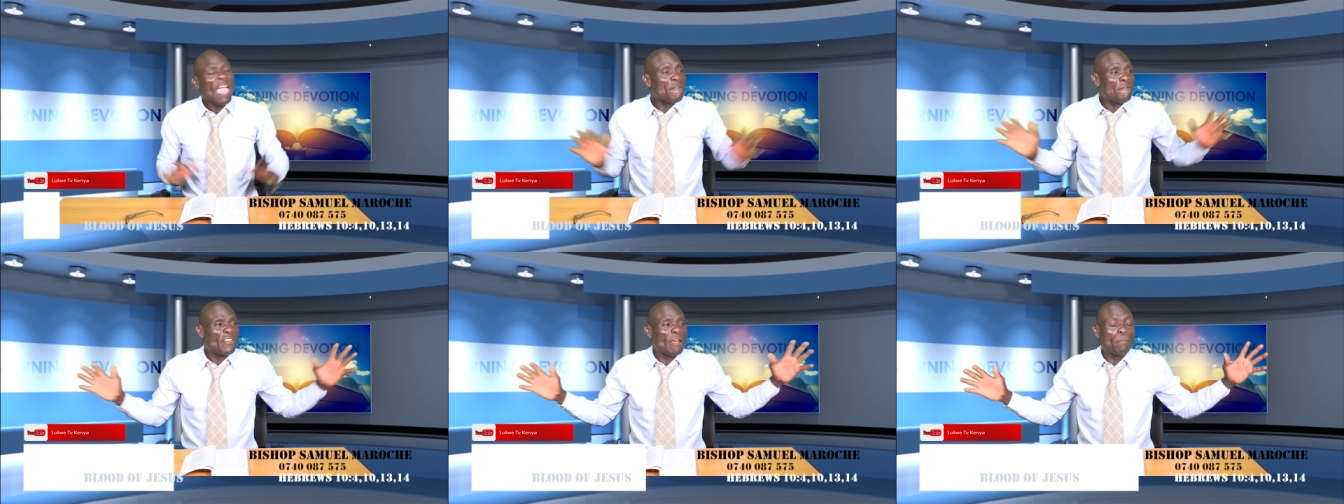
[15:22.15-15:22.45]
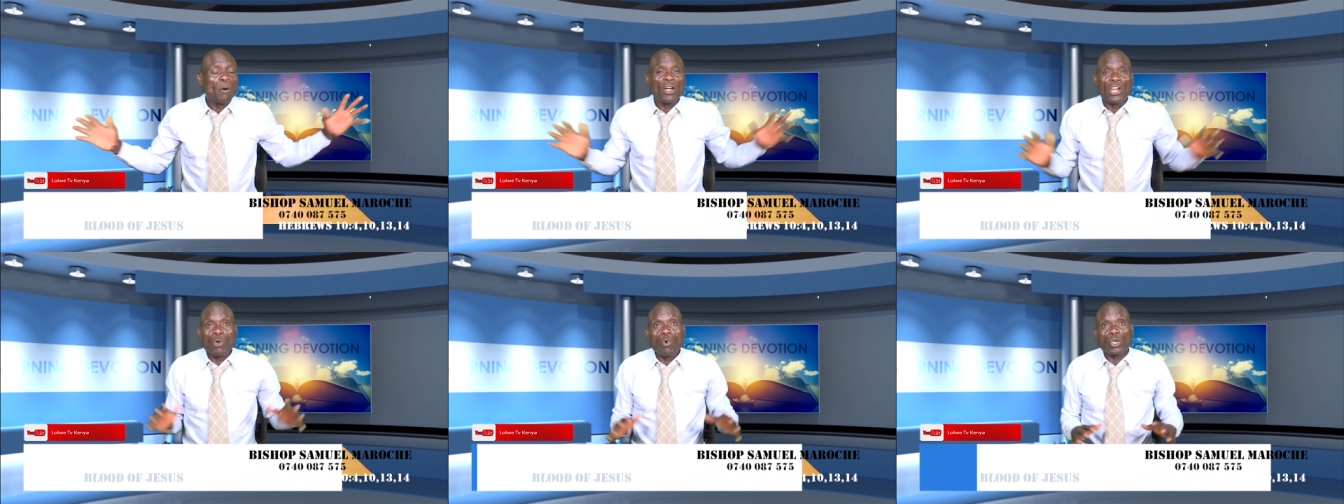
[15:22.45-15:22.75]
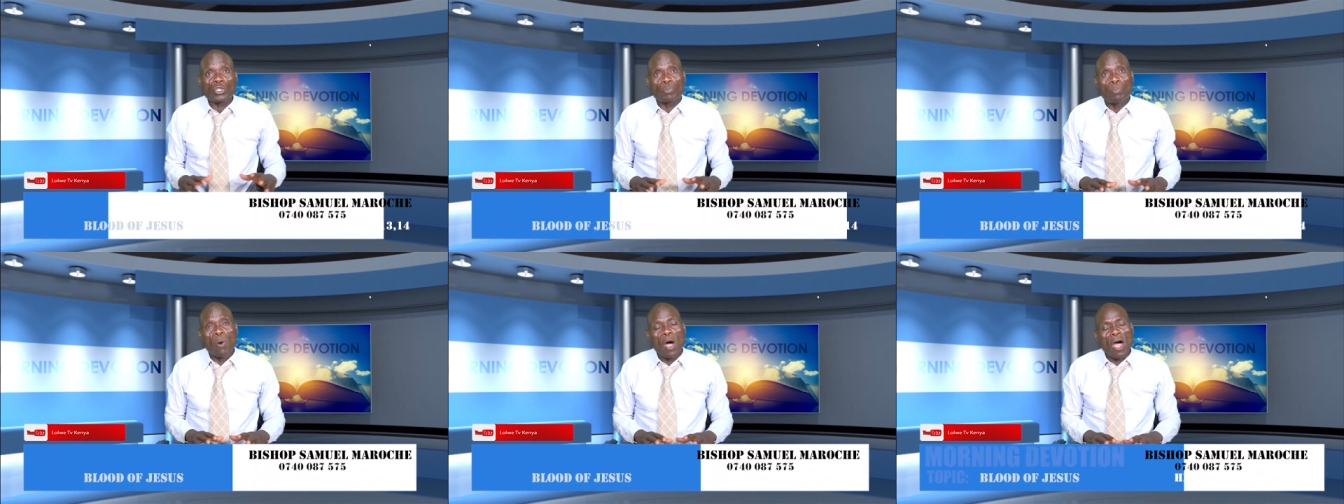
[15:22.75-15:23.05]

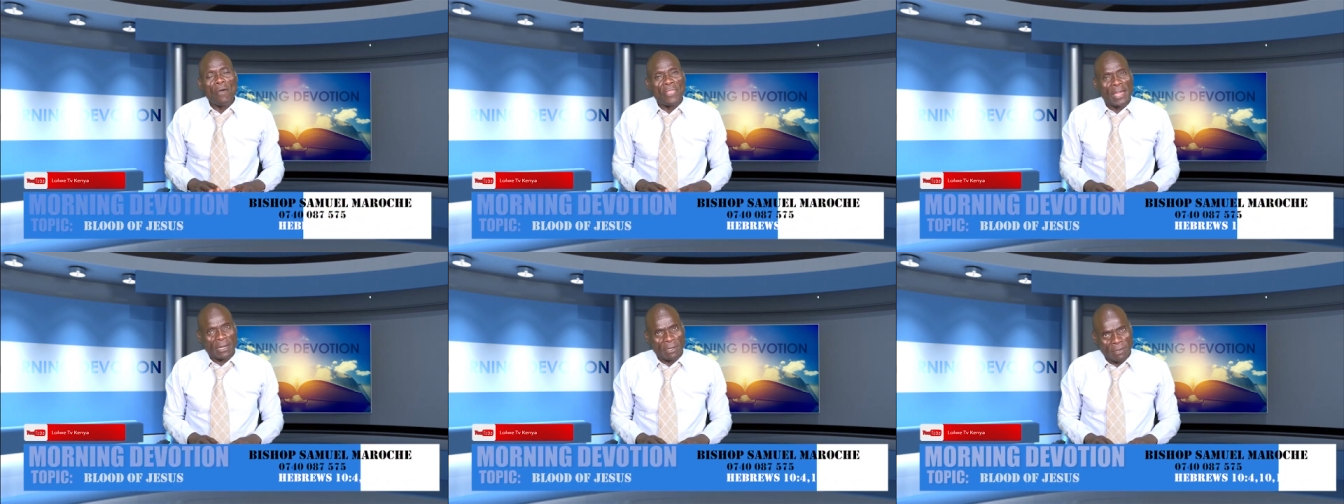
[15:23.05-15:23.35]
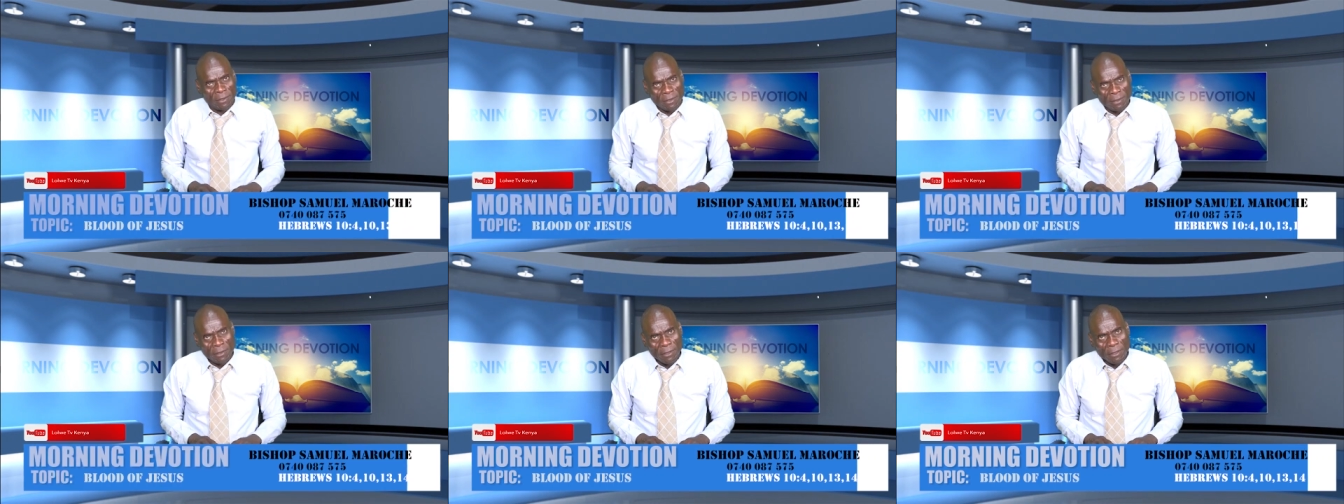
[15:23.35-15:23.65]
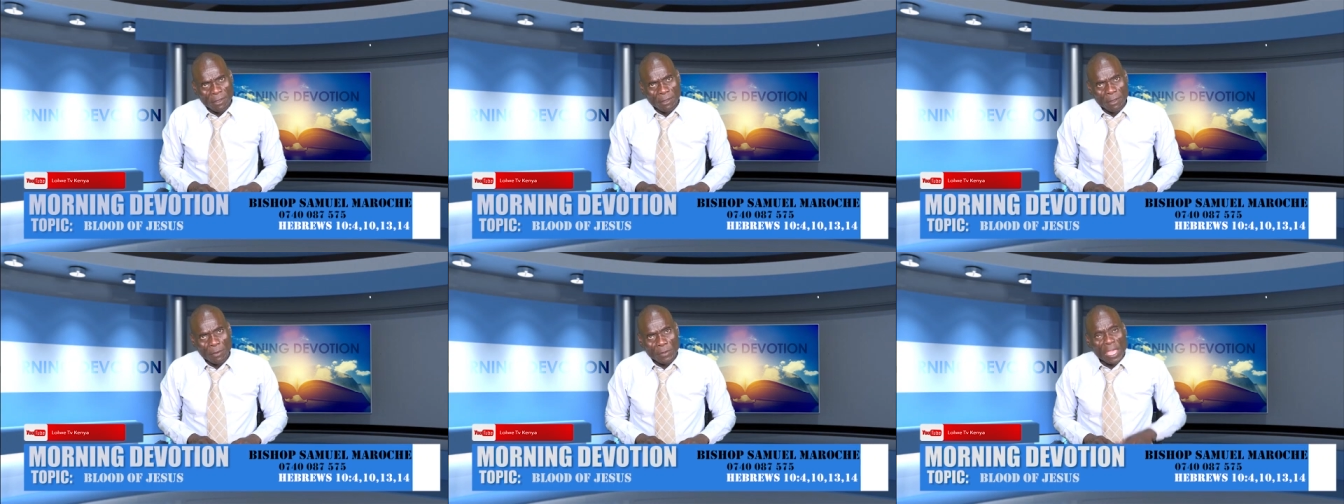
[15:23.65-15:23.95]
Everybody was bothered.
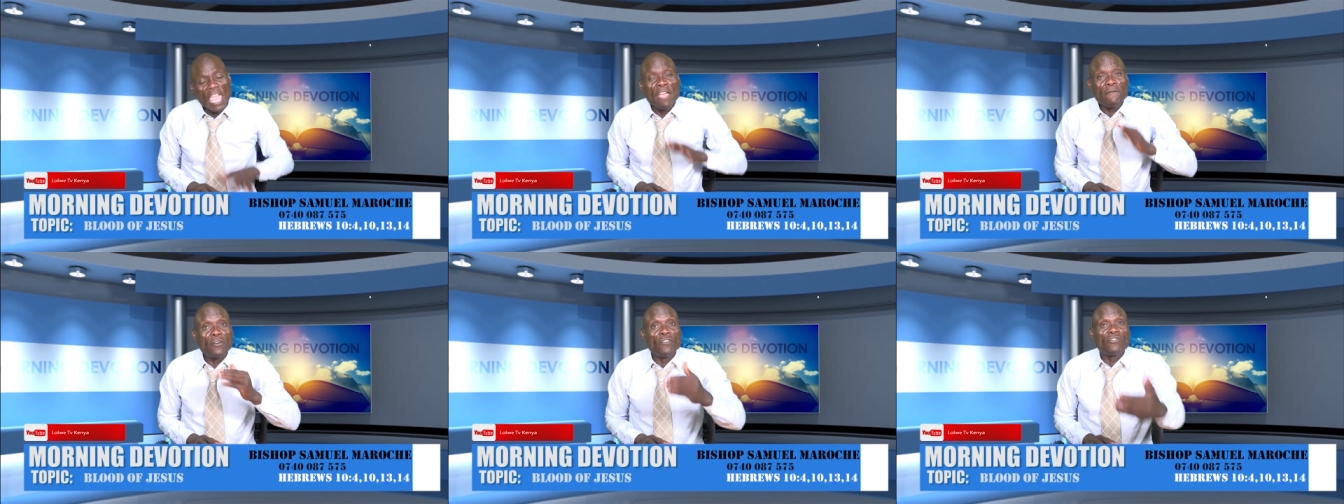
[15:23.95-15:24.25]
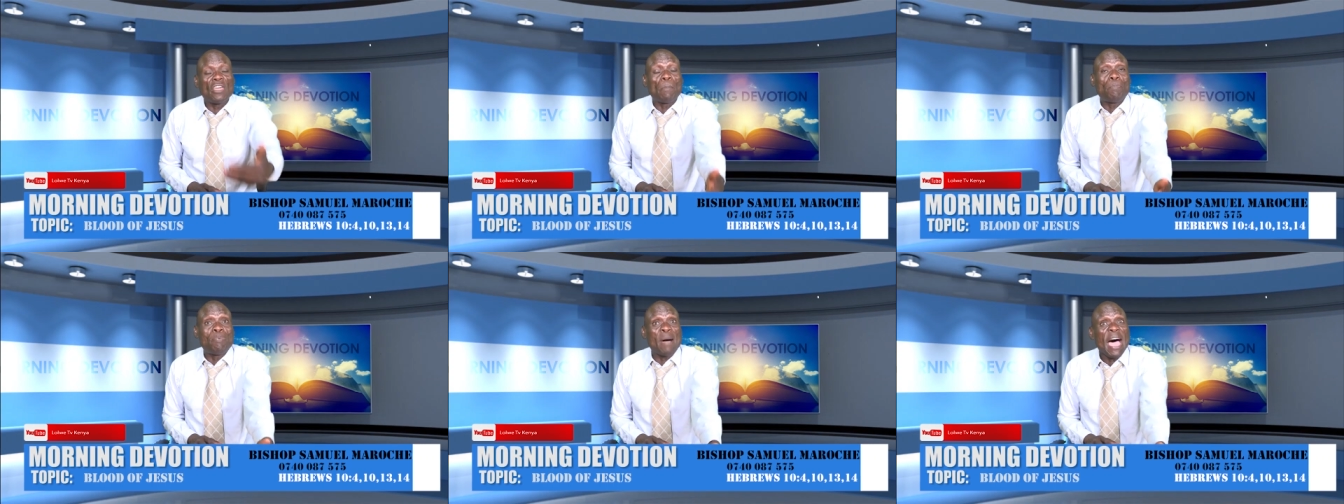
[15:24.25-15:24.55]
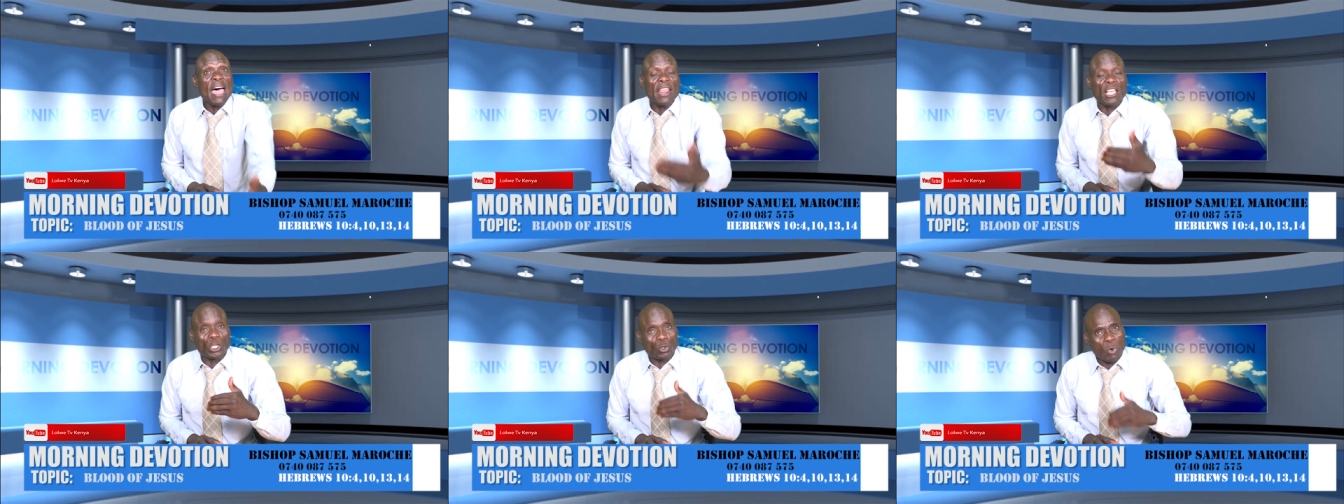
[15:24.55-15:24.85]
Even the
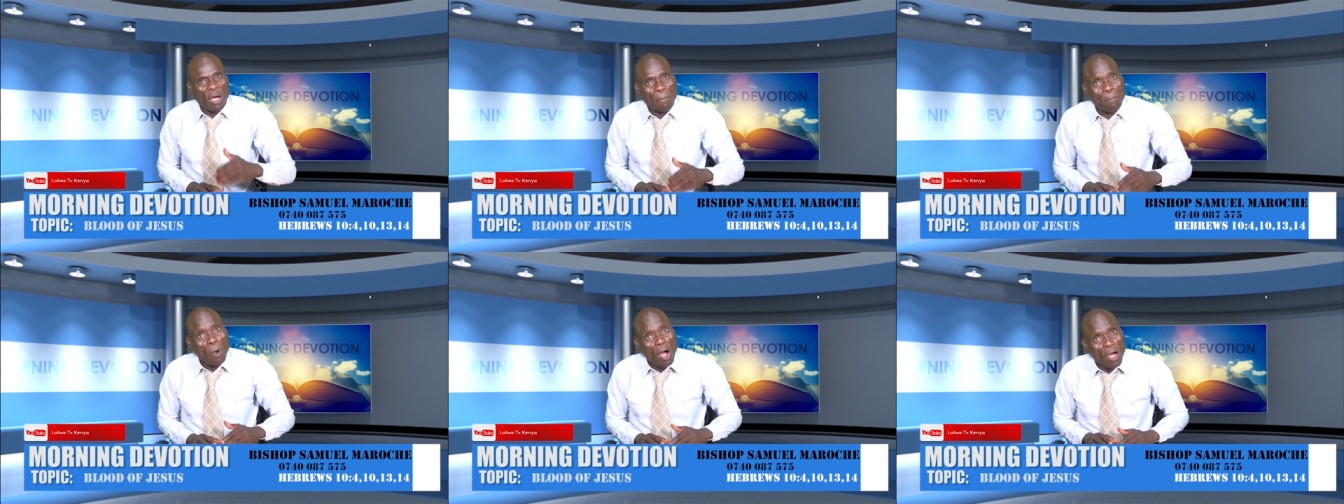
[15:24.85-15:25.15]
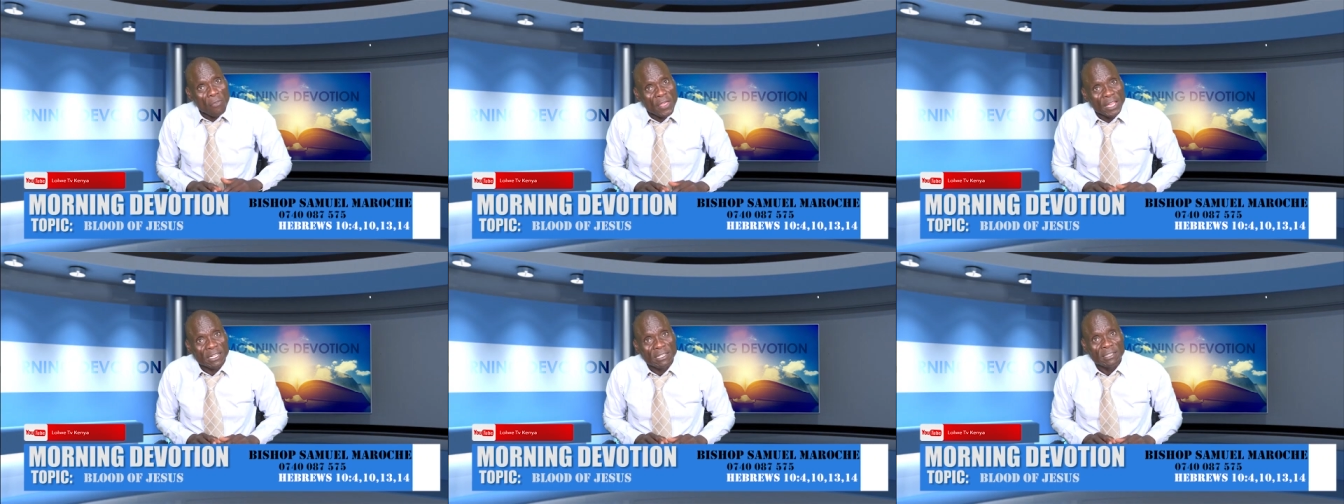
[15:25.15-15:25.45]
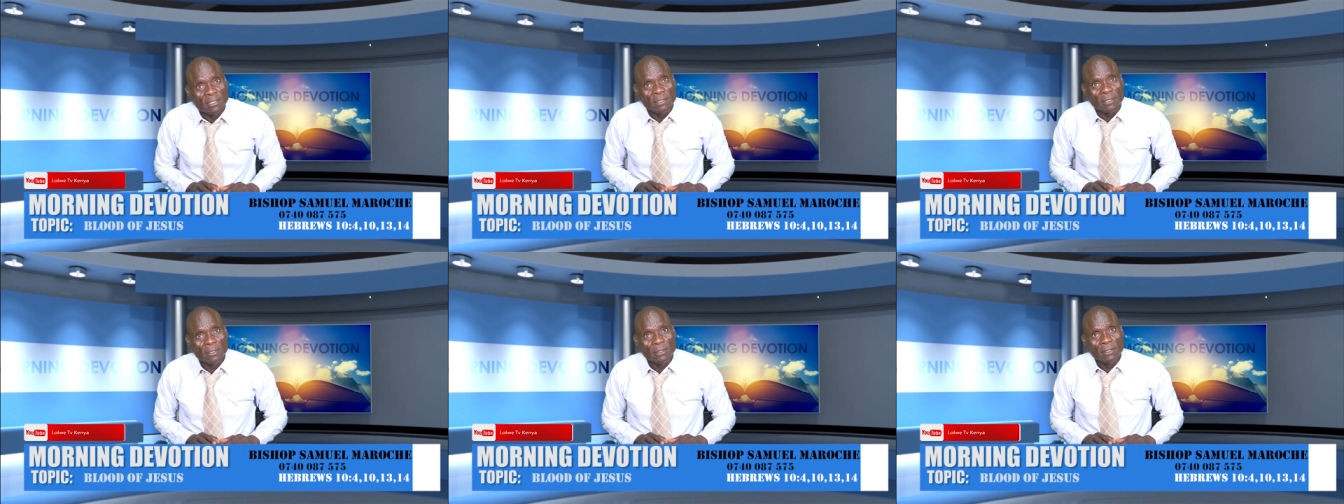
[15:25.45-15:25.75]
parents were
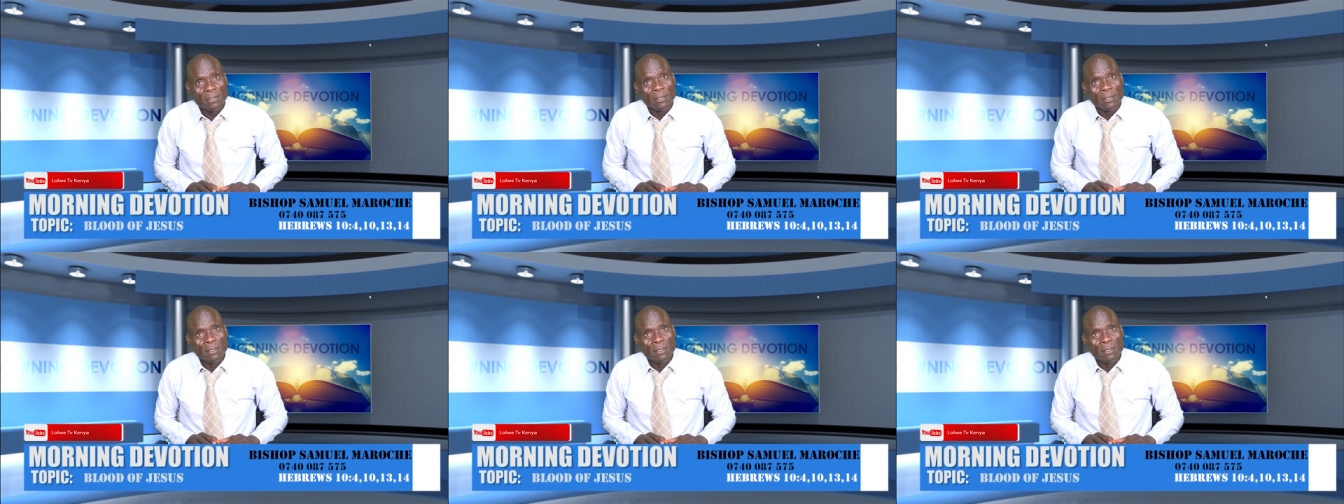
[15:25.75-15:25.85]
bothered,